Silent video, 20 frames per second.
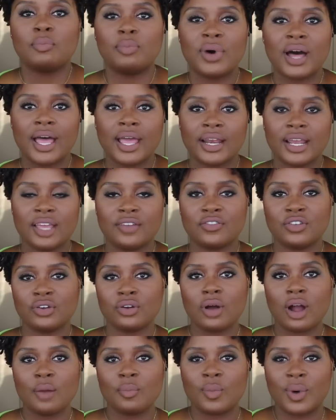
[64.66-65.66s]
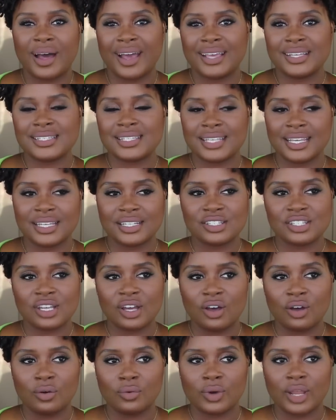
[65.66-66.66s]
But if you are my skin
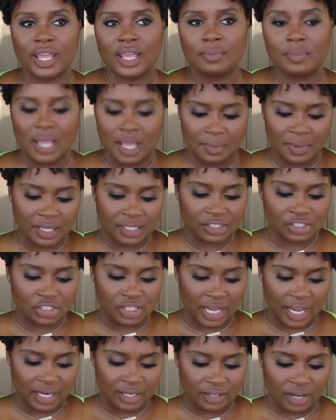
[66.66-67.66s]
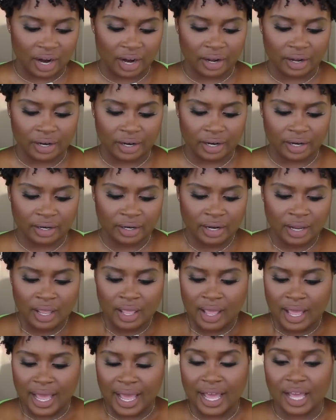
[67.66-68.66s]
tone and maybe a shade darker,
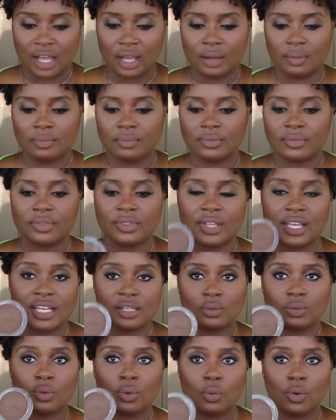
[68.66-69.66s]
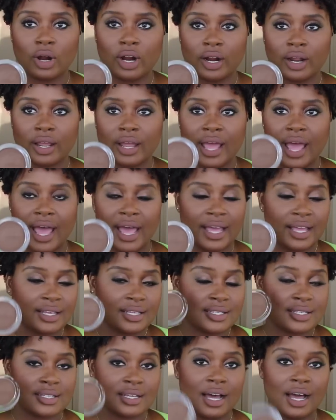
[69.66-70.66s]
um, these will work
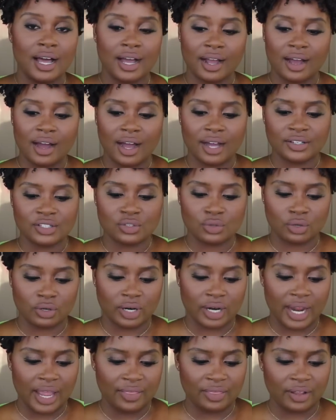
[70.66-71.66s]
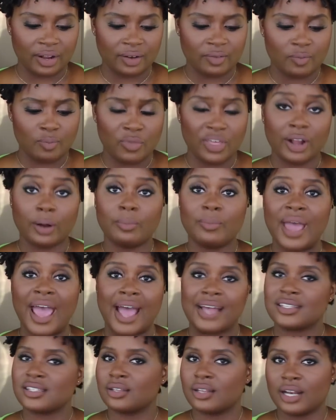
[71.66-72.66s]
as a contour. And they're, they're
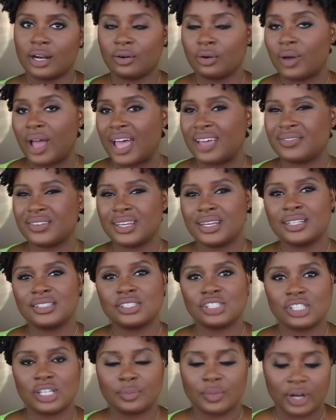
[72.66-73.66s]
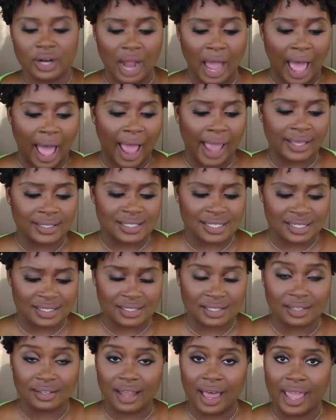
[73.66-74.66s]
matte, so they don't have any shimmer. I tend
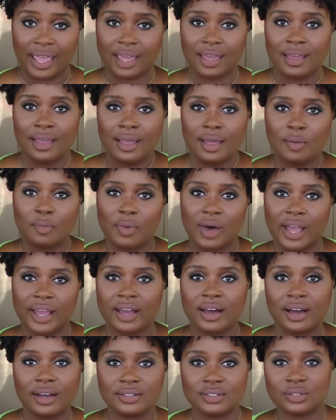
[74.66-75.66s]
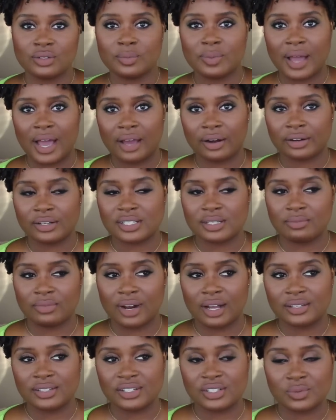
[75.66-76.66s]
to like my contour powders and
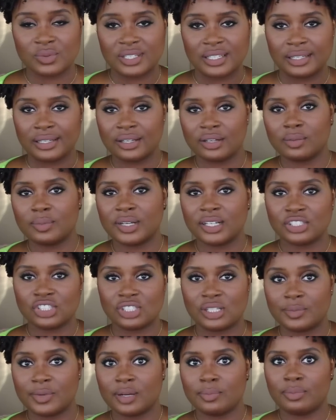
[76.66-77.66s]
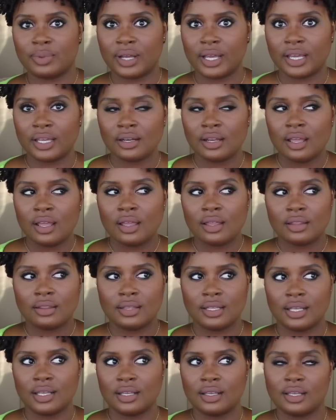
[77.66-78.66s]
bronzers with a little bit of shimmer, but
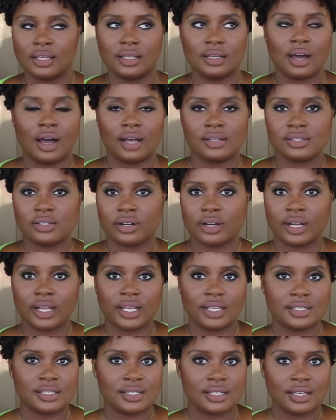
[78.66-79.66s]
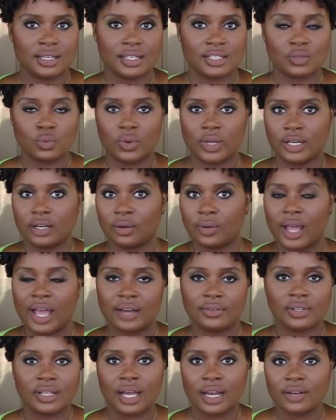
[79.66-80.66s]
the odds are against us. We don't
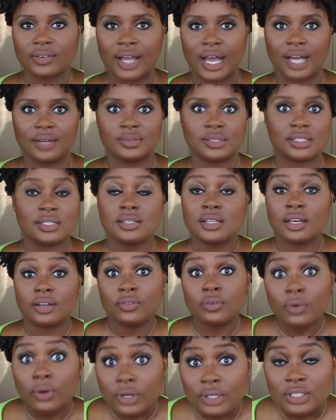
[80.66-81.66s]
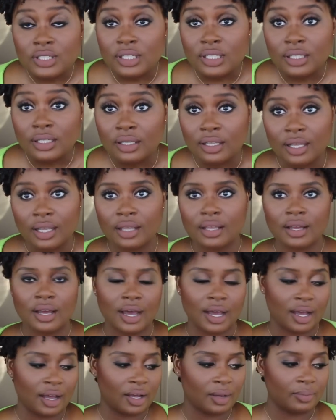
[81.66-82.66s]
have a lot of options, unfortunately.
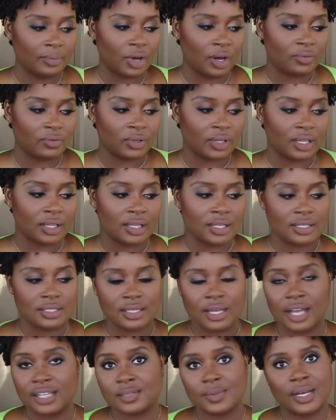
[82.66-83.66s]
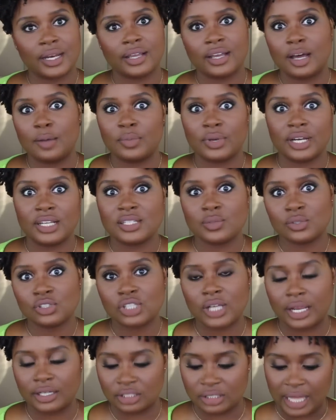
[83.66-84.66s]
Um, hopefully these cosmetic companies will
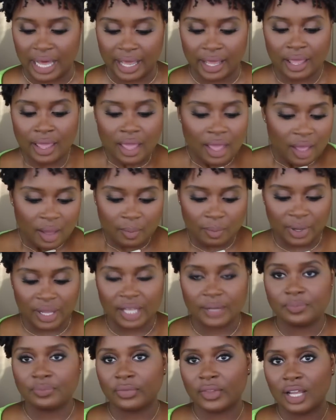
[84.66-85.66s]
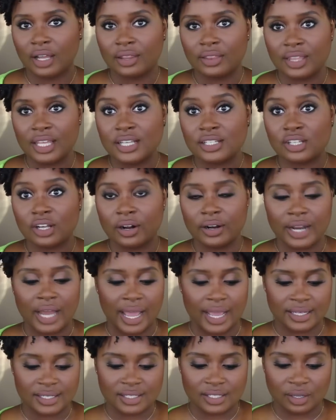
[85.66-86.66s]
change that, but these are
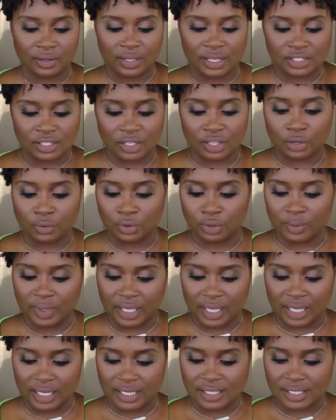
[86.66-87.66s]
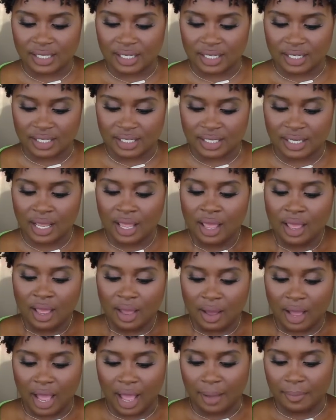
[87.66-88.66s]
nice. So these are the Ruby Kisses
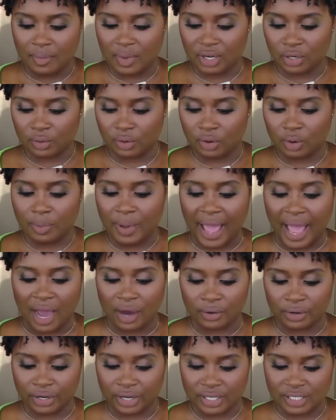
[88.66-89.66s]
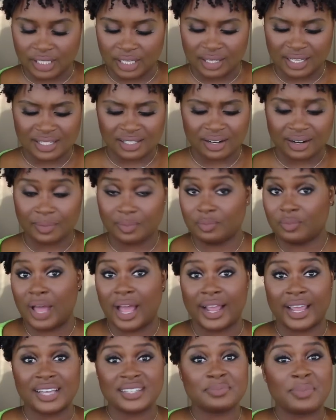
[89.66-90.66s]
um, mineral powders, and these are,
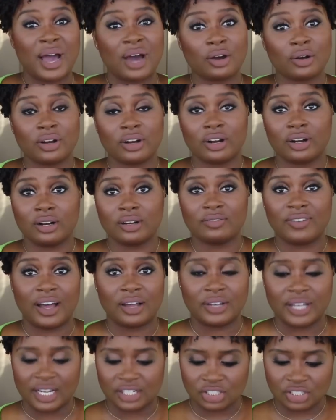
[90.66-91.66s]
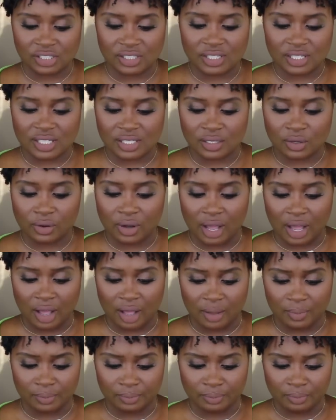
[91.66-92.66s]
I guess, powder foundations,
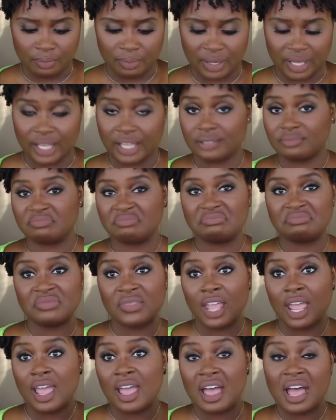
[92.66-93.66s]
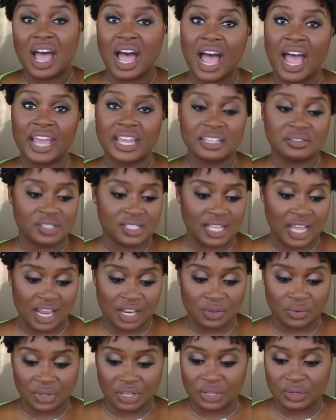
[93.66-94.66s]
um, but I say
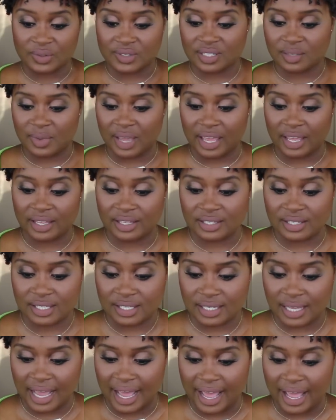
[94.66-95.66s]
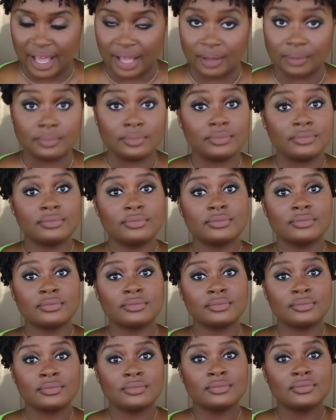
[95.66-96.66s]
you can use them as um,
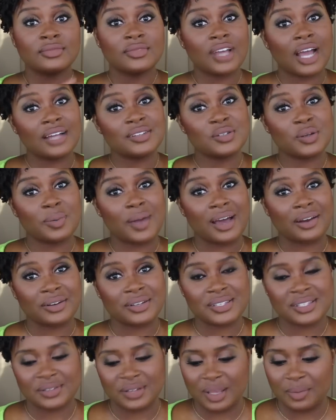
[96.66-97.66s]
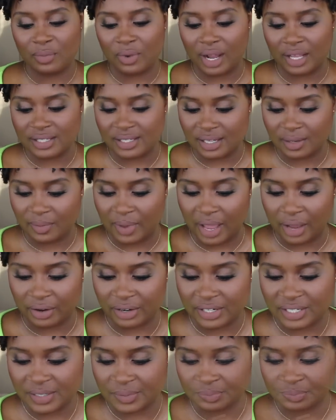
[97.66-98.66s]
contour powders and bronzing
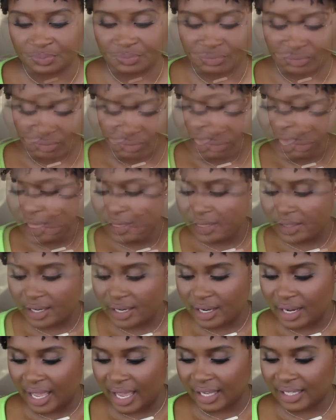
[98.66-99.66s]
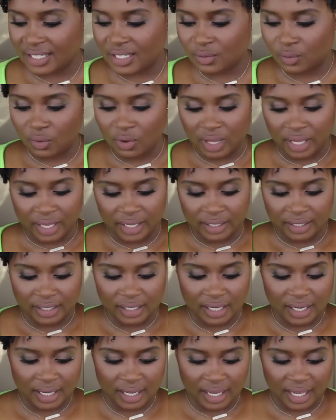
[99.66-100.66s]
powders. The next
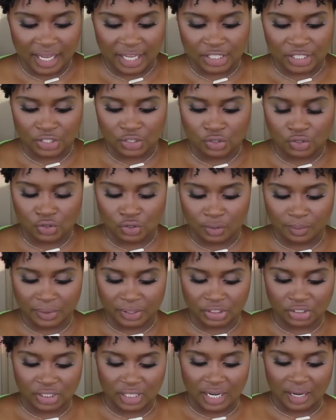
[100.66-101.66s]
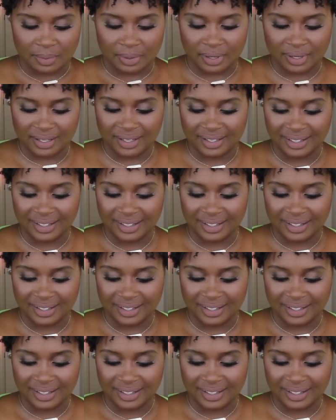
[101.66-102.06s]
one is super cheap.